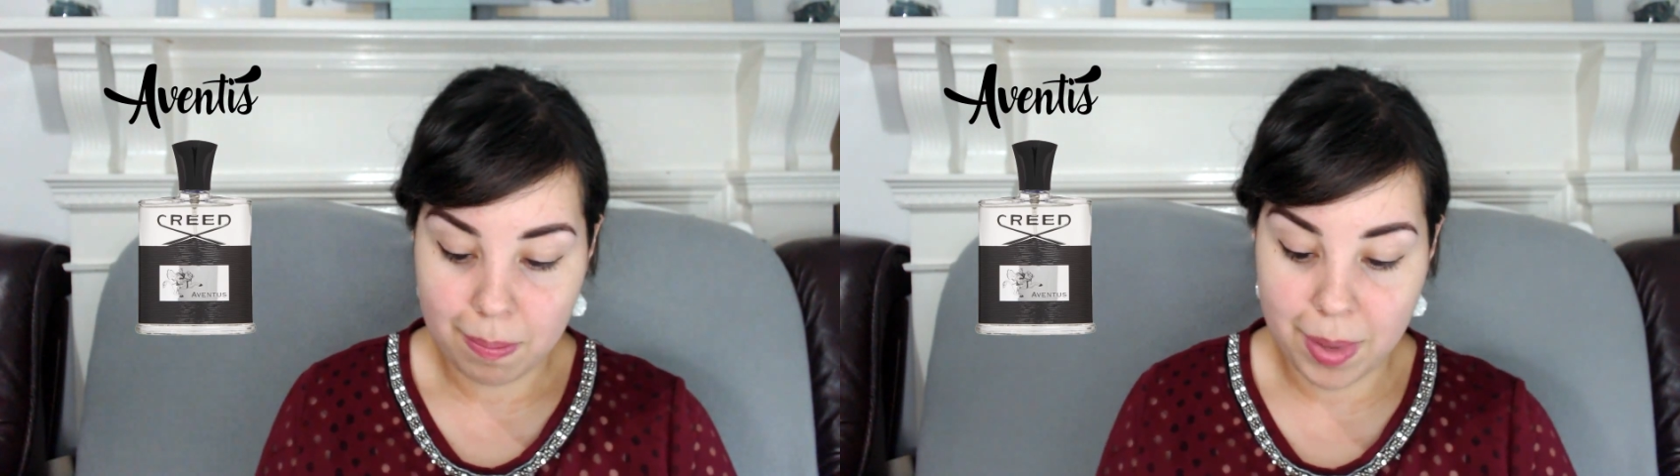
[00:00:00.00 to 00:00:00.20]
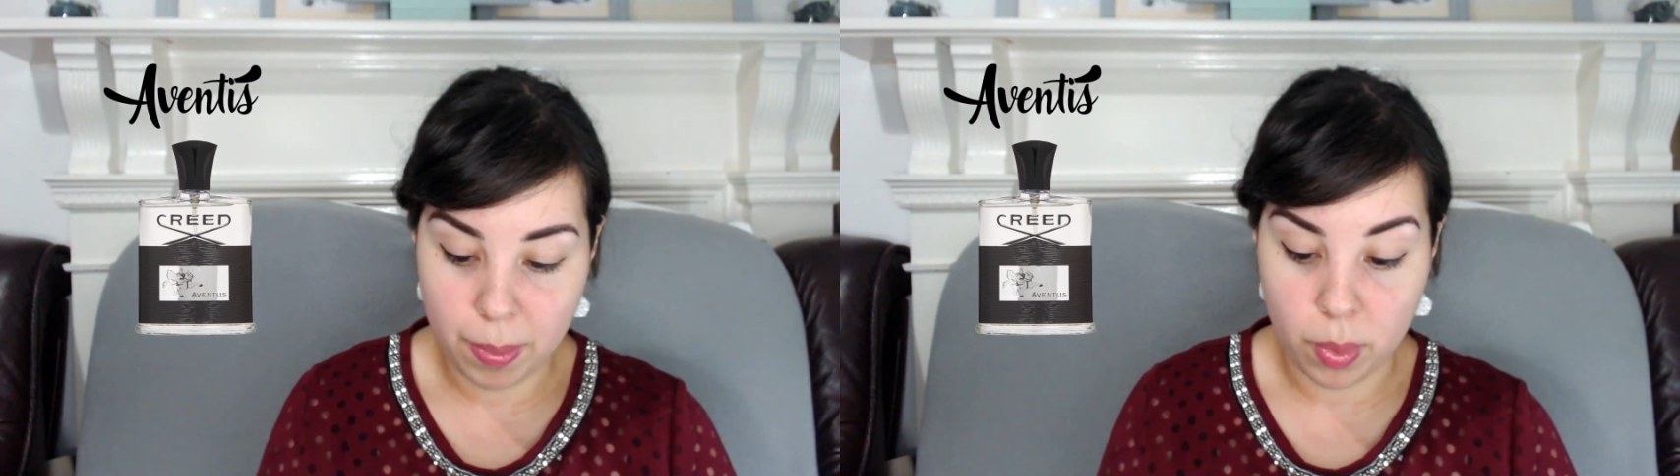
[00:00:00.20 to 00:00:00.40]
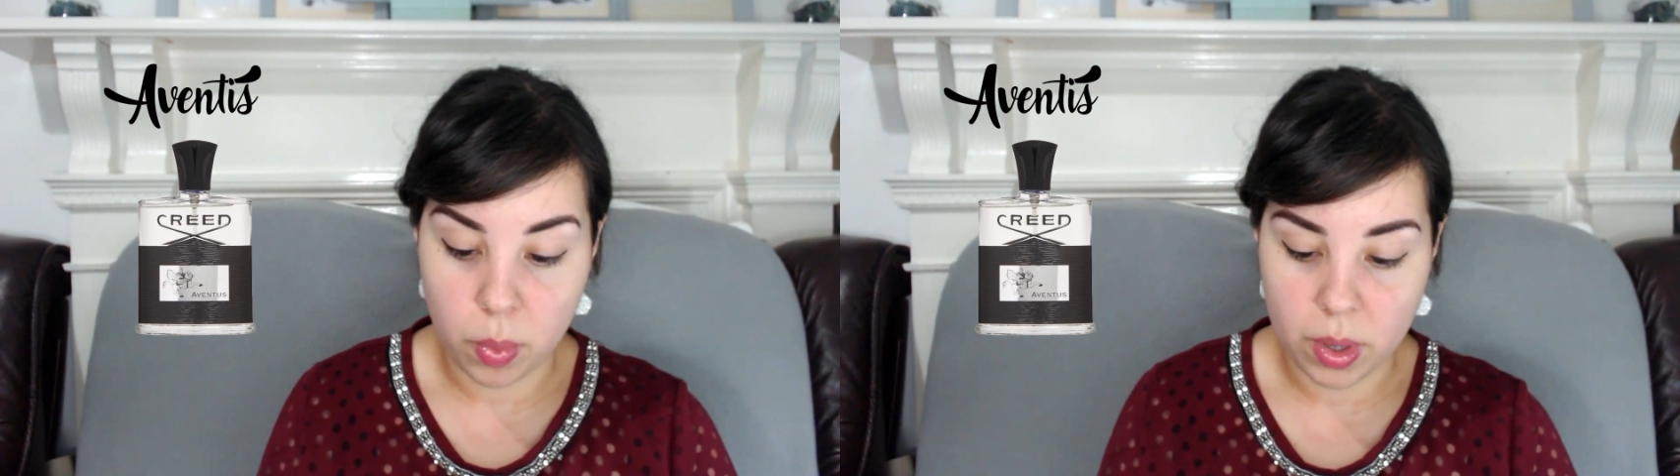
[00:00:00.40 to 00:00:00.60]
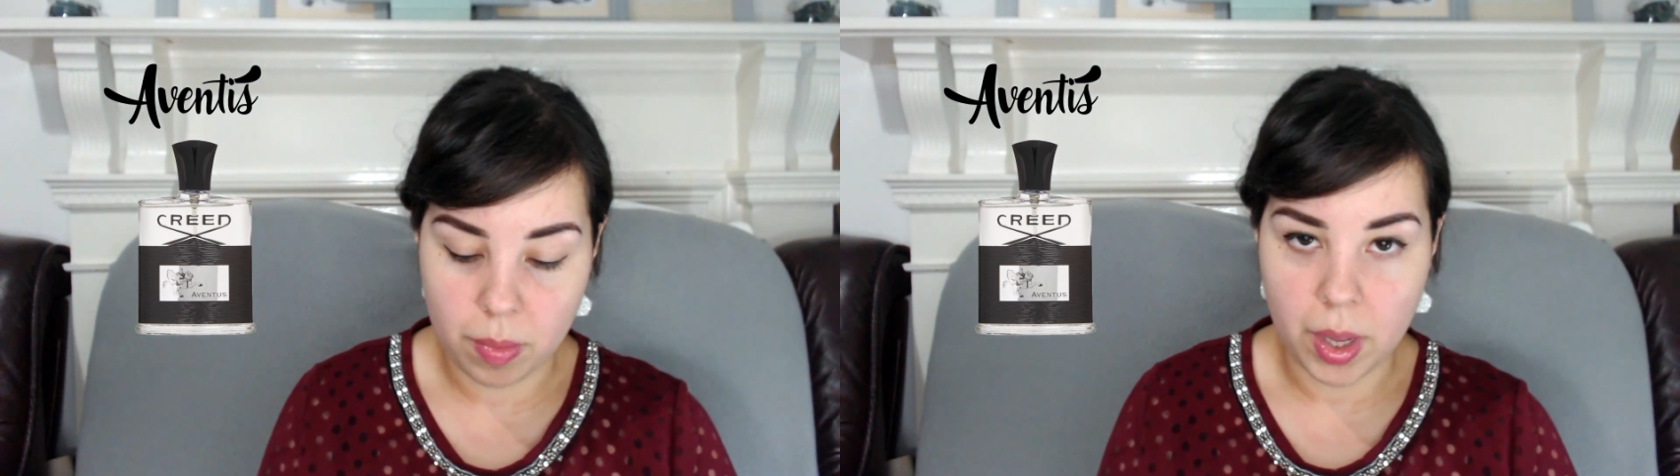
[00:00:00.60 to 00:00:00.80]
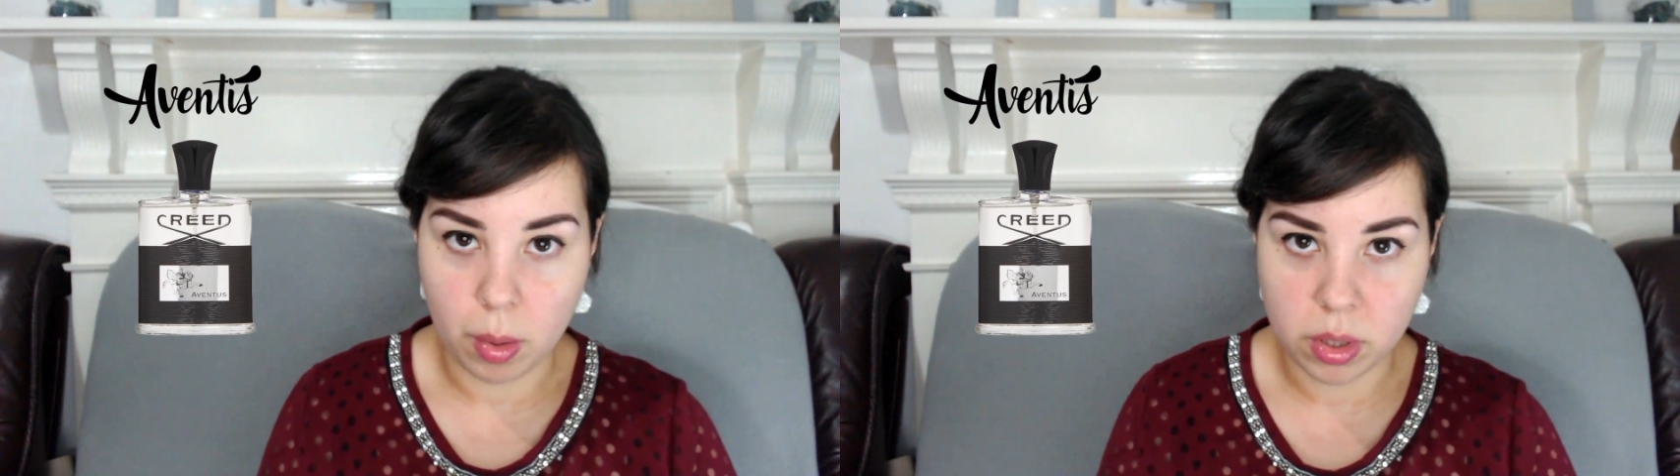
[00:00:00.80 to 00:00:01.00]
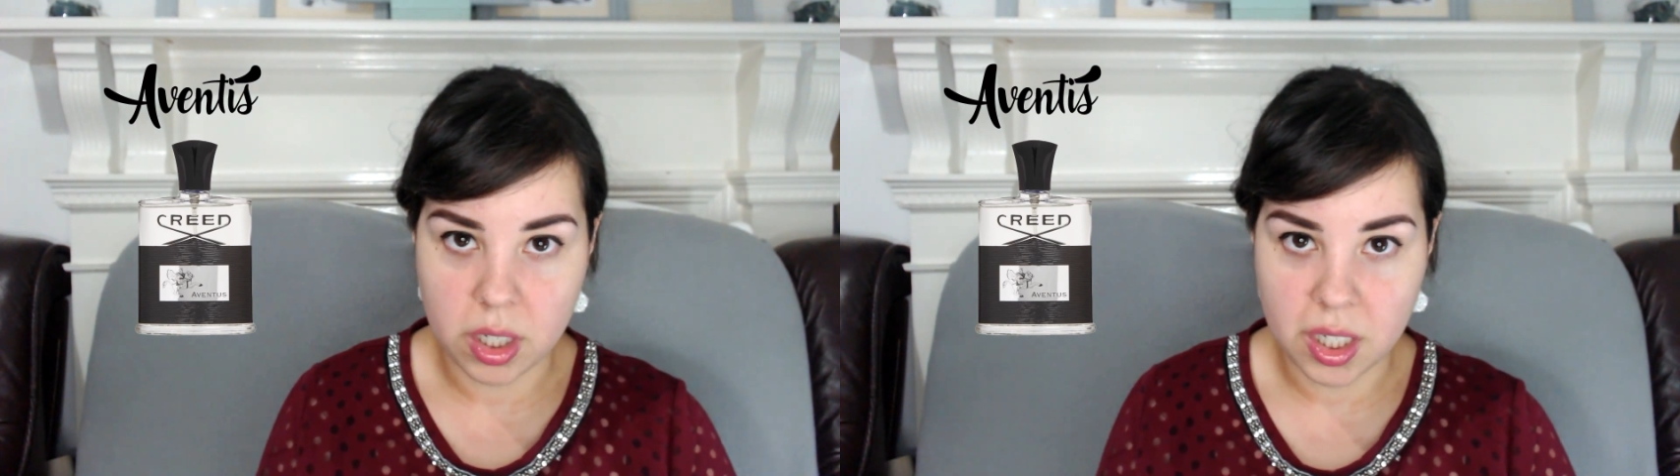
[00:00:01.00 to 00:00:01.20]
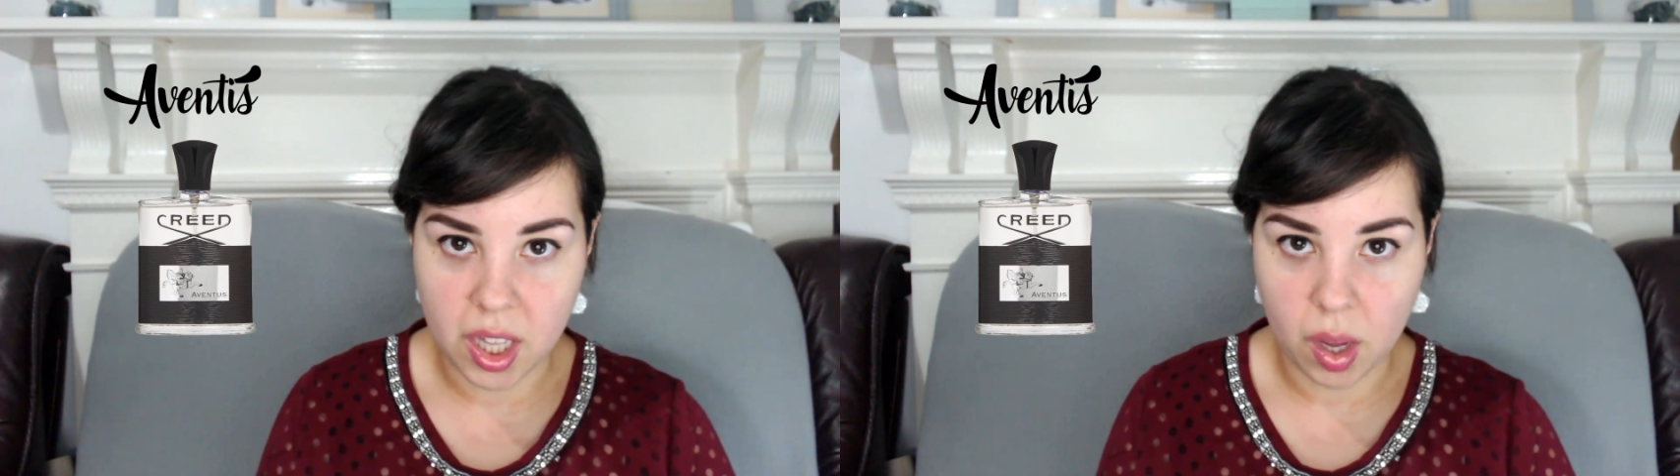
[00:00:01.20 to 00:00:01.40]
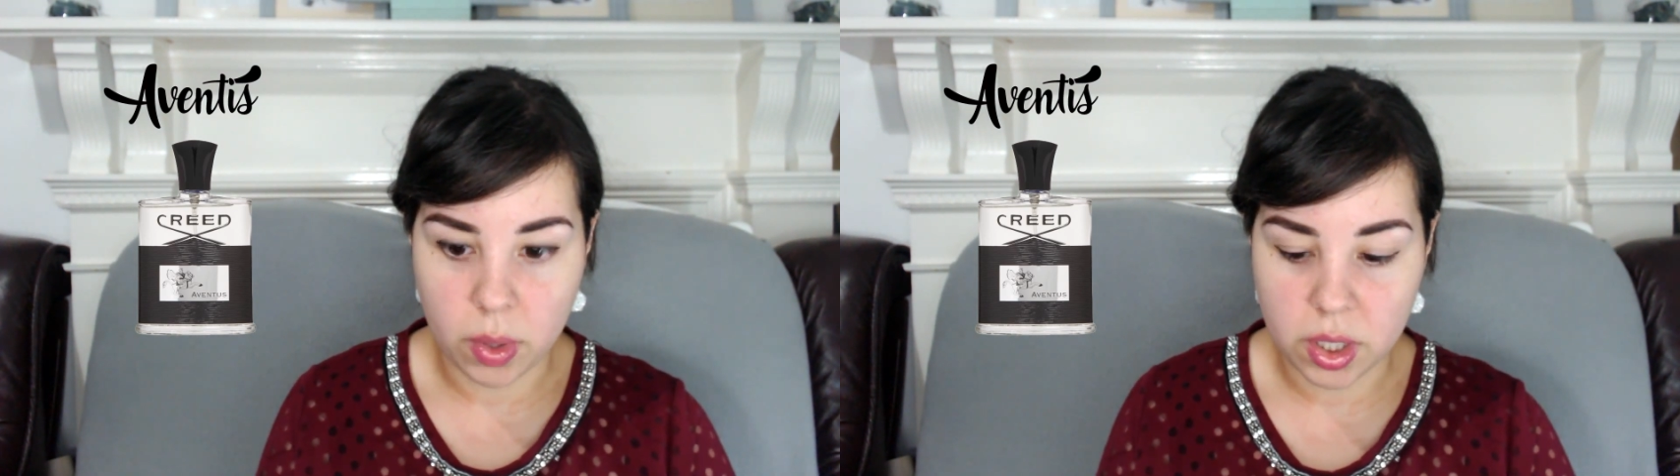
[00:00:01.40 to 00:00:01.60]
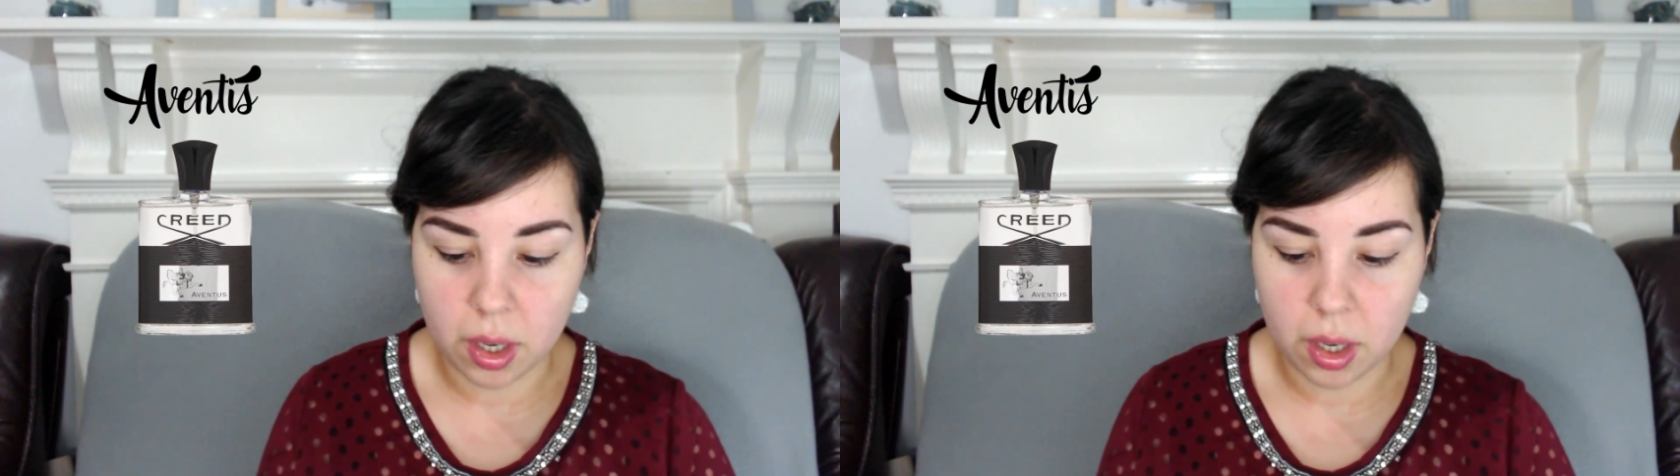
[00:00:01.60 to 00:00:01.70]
people wouldn't be able to distinguish